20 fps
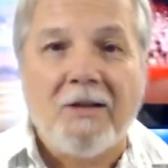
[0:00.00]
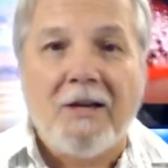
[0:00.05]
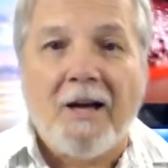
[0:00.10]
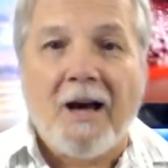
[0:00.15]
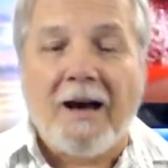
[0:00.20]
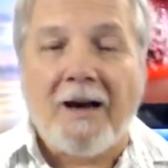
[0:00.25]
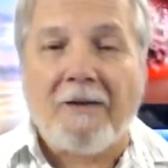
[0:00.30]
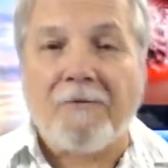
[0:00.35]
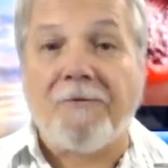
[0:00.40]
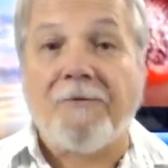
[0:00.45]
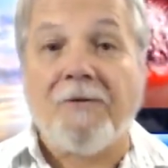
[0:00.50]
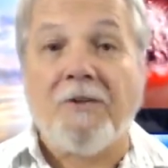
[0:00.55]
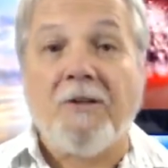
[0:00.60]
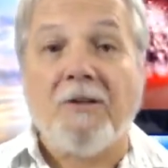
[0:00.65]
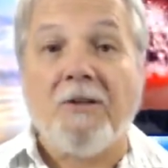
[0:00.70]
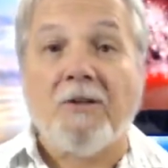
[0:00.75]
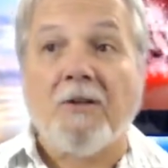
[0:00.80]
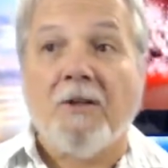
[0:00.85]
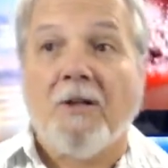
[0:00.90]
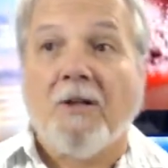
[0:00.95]
I
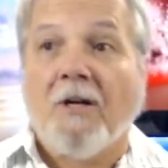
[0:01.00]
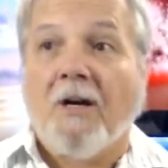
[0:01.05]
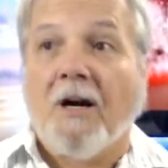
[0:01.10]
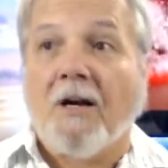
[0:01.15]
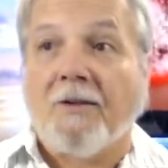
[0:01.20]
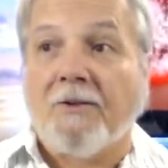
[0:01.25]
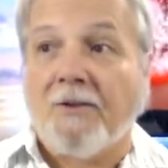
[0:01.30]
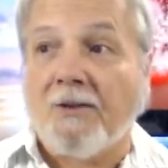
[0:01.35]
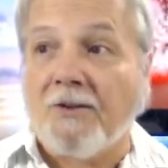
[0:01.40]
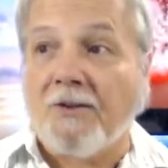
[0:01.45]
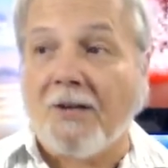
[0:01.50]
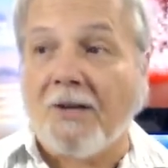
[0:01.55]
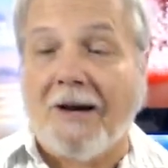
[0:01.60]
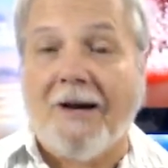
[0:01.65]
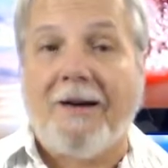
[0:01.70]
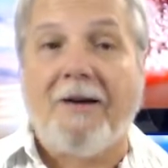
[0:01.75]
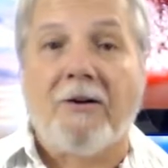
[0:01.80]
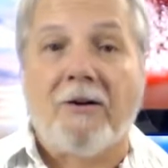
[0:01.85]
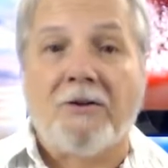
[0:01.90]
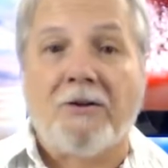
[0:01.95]
feel a
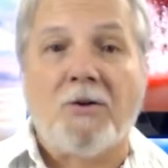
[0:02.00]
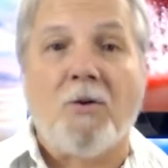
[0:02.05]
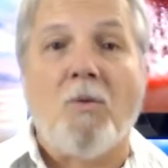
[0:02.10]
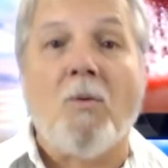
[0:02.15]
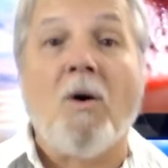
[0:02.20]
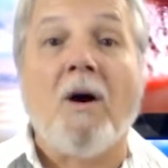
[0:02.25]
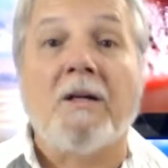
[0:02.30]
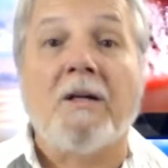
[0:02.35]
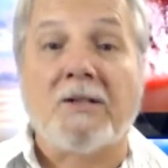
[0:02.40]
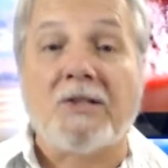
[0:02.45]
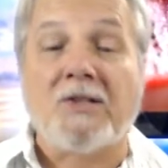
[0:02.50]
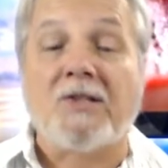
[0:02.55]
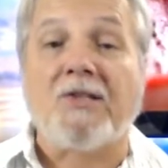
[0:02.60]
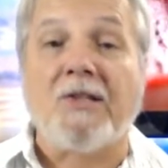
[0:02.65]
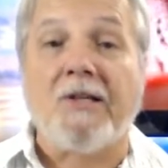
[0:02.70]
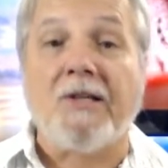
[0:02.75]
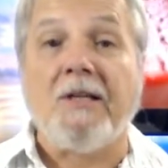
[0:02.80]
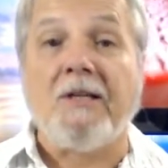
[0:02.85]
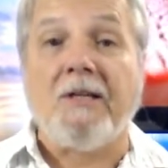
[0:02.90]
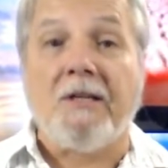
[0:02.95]
desire to want to
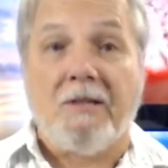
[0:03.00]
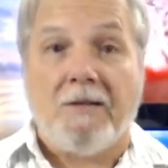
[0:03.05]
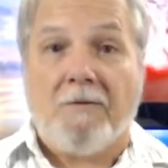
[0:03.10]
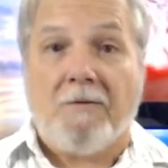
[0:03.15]
see,